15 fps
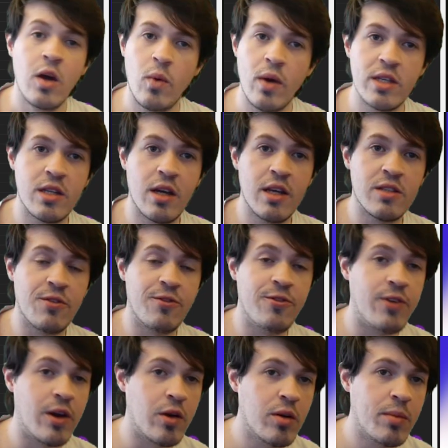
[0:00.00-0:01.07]
Waste Not is a
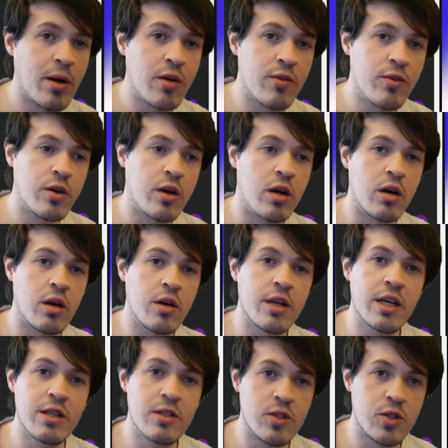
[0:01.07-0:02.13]
very powerful card
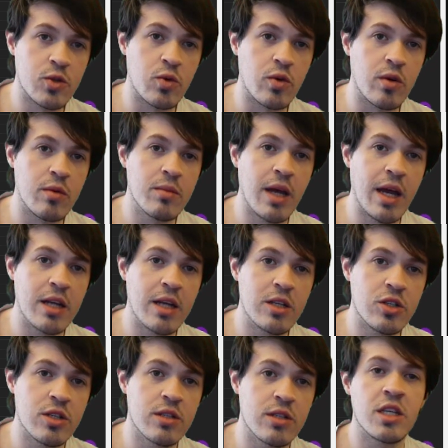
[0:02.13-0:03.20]
in Storm
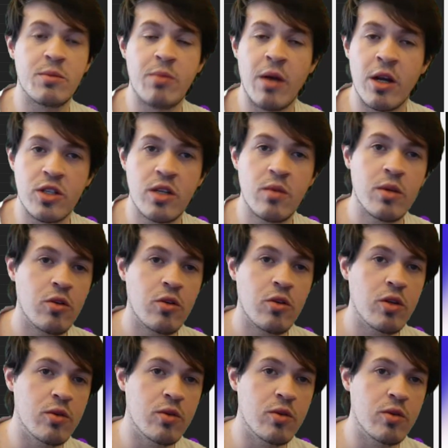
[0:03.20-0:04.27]
engines, especially when you're
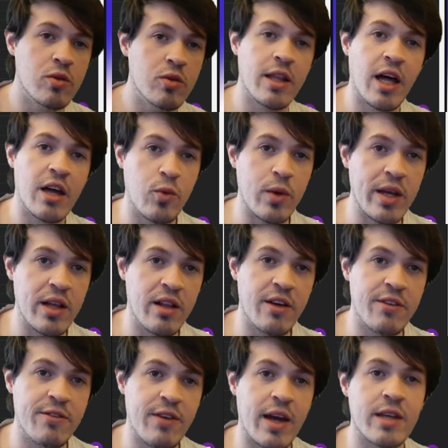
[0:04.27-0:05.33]
using a lot of wheel
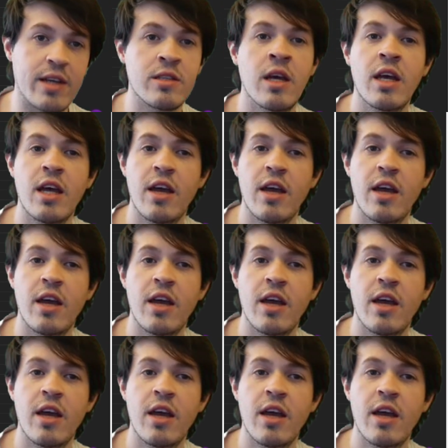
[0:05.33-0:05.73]
effects.